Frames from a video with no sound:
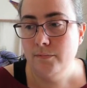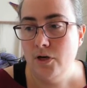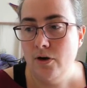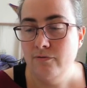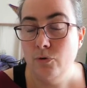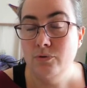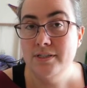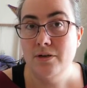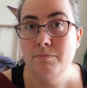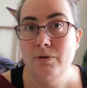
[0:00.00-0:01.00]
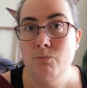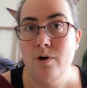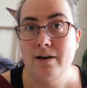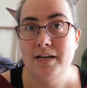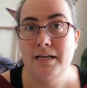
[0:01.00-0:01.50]
I've also been
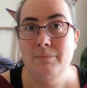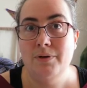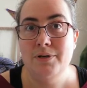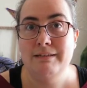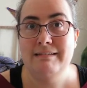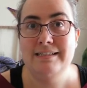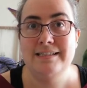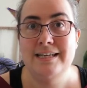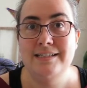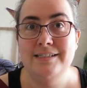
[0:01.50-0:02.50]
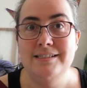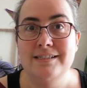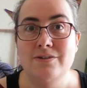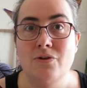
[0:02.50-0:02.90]
working behind the scenes